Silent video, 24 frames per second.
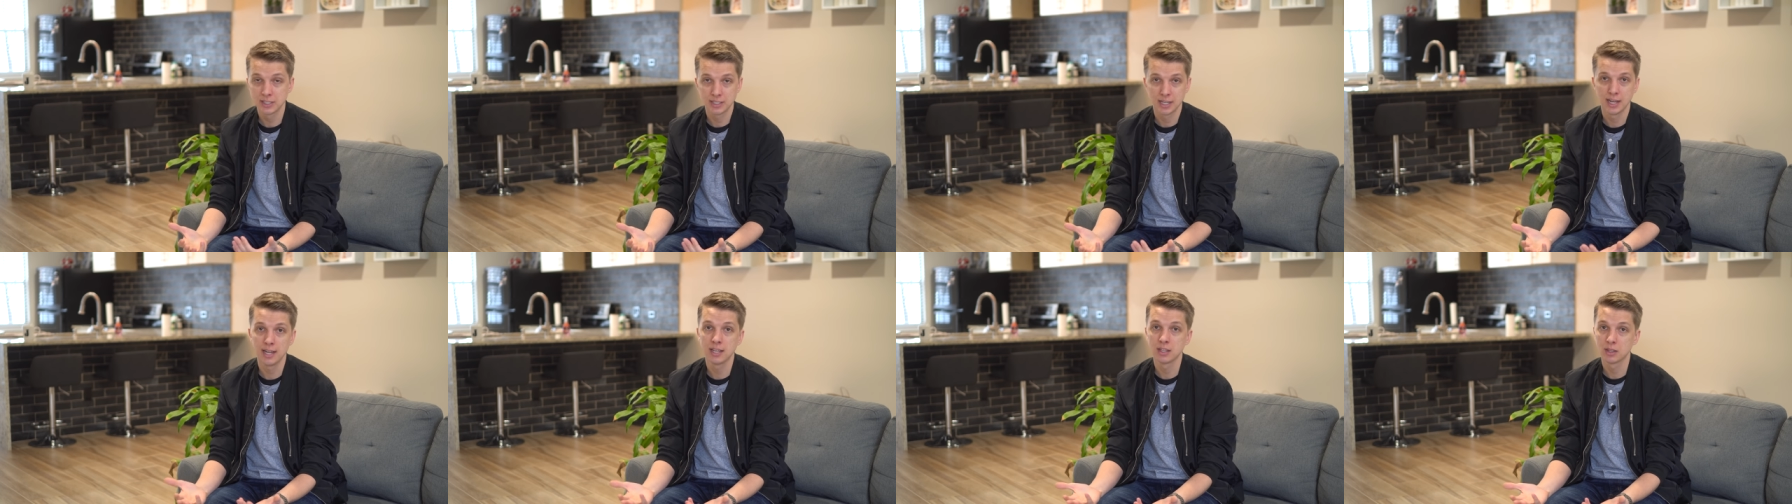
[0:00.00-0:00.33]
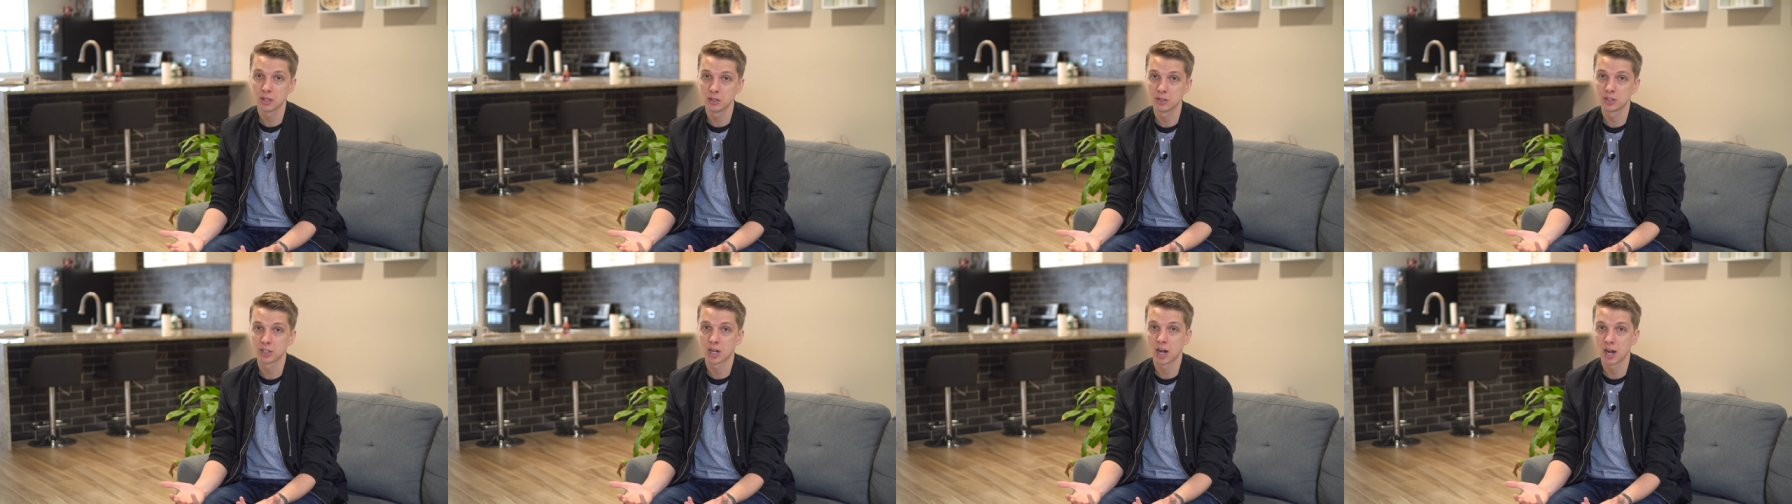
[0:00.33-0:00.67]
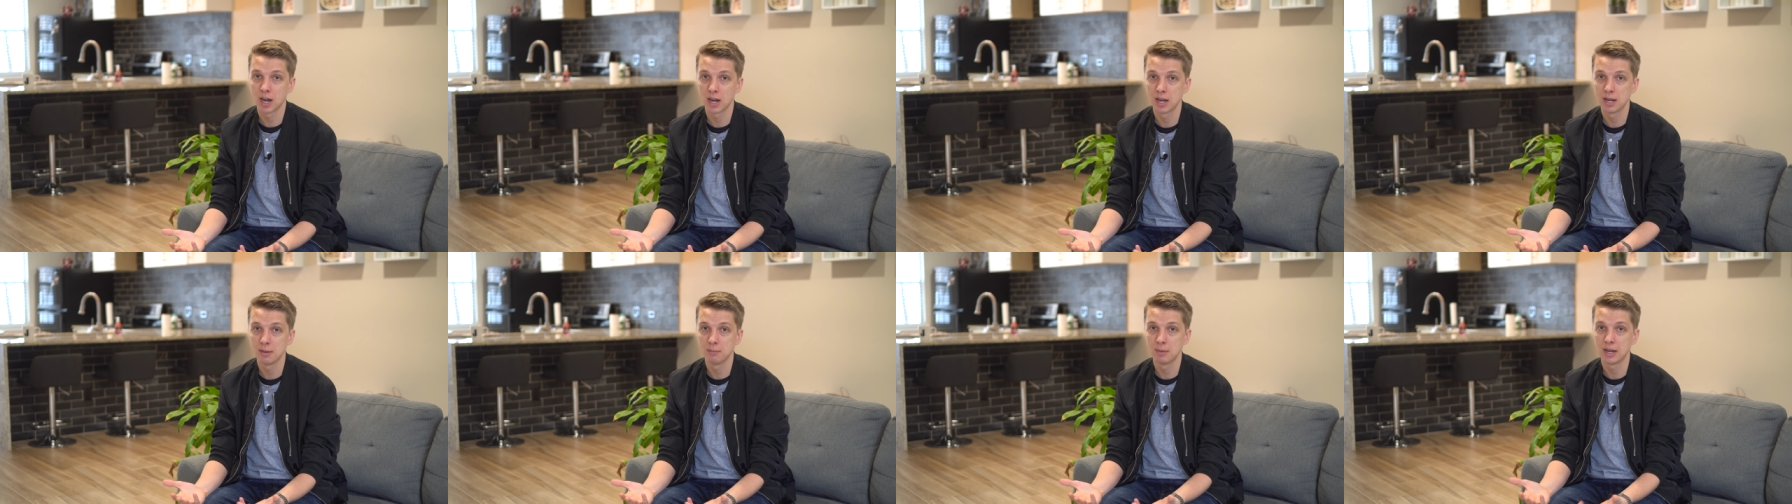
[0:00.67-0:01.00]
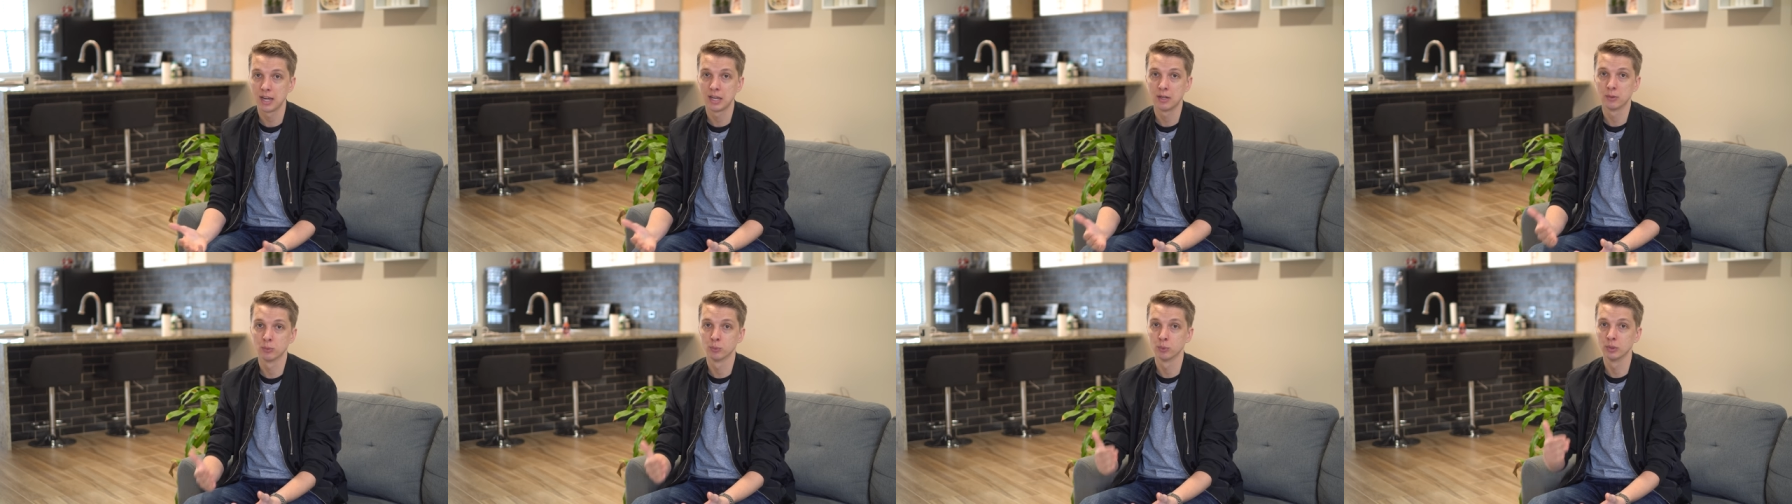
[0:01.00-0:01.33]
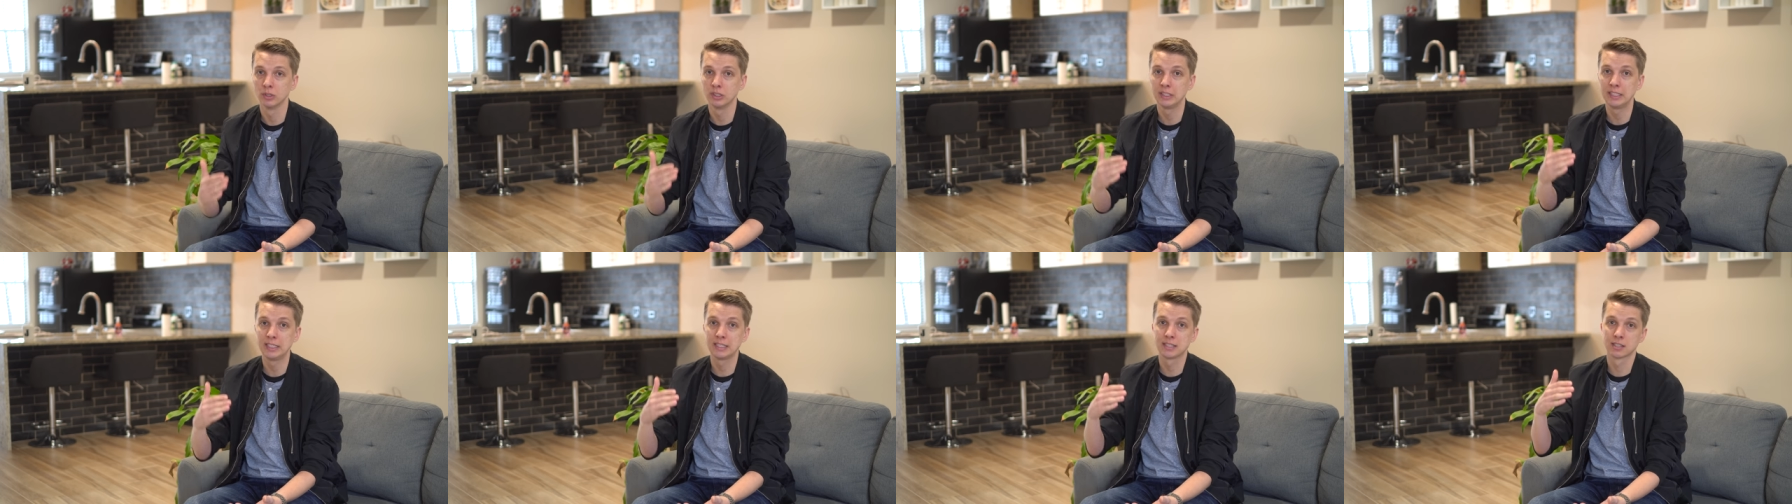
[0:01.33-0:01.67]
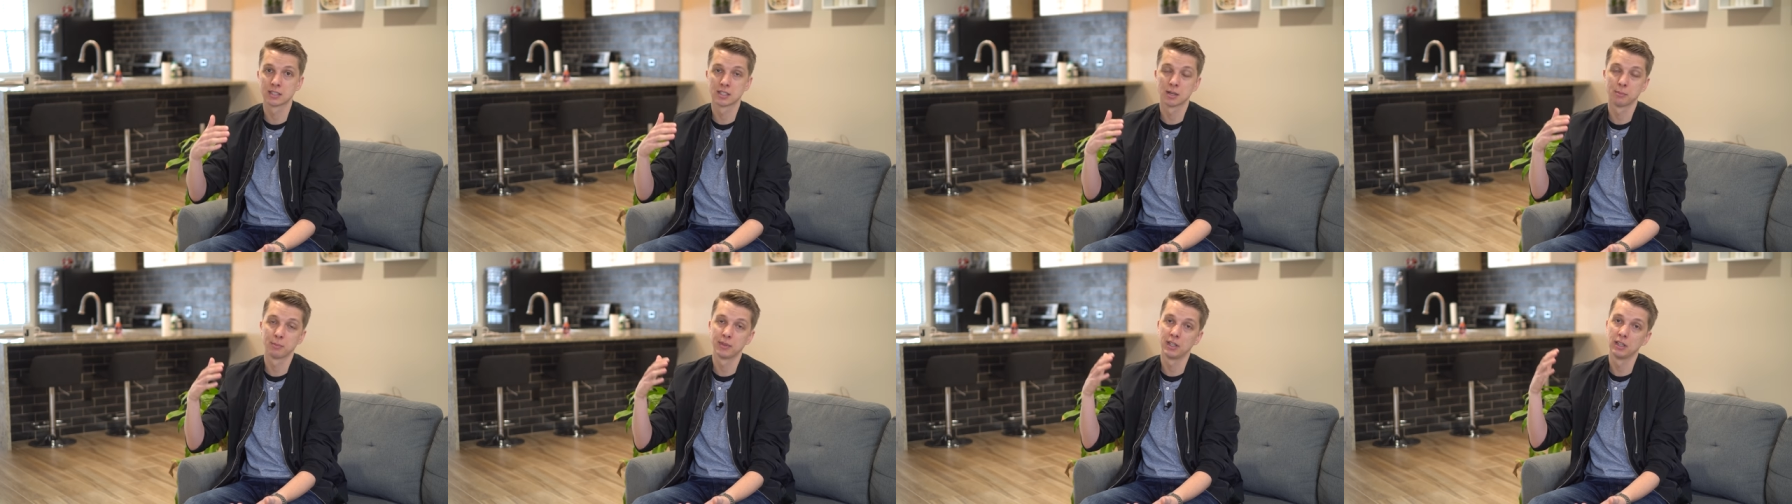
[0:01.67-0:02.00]
take their time and release
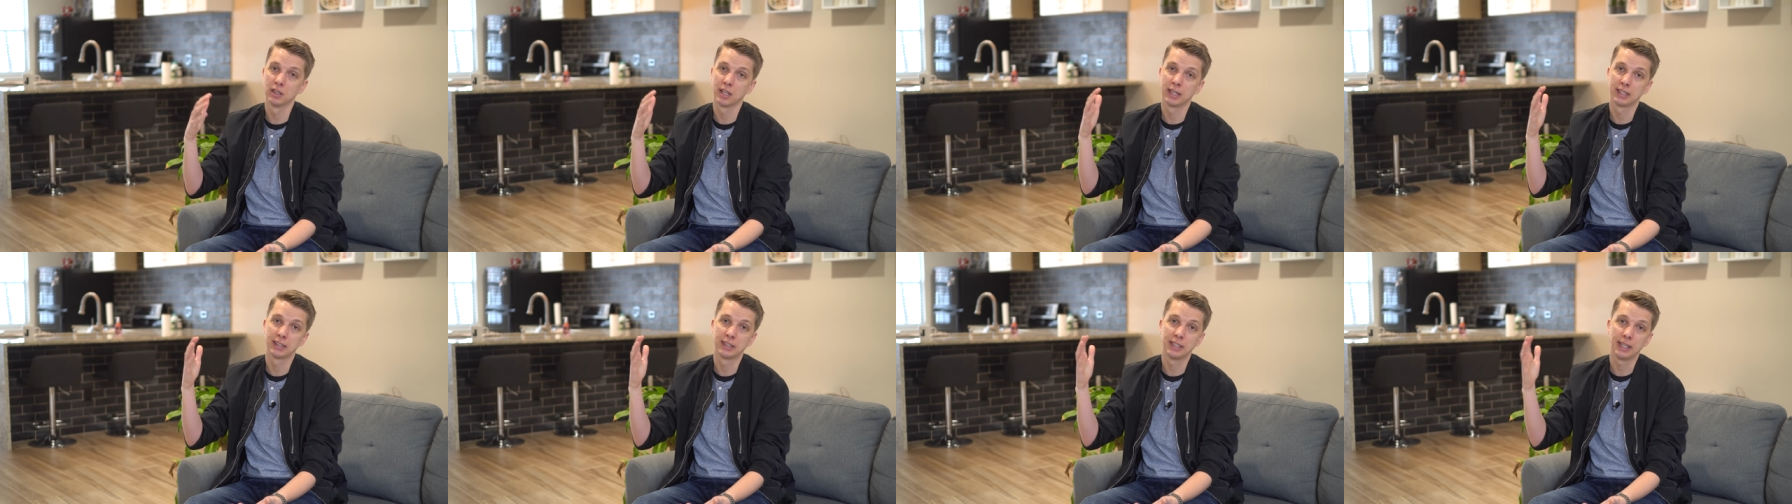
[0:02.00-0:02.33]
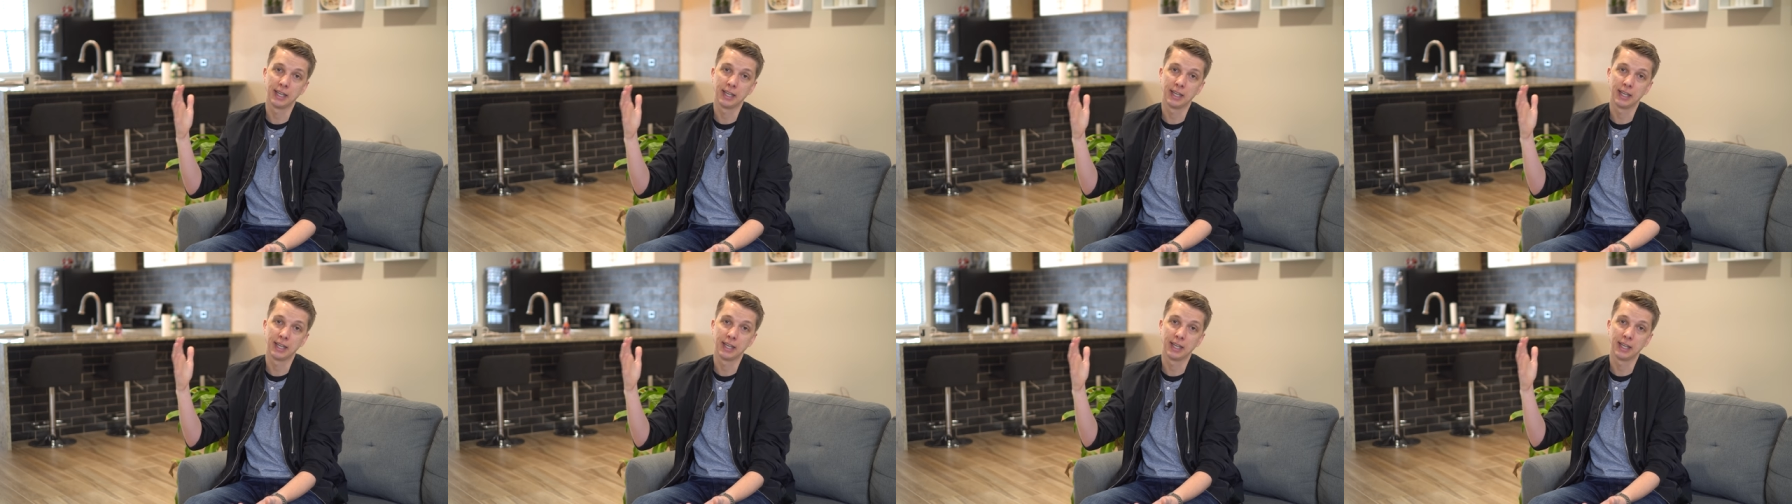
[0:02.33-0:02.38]
something like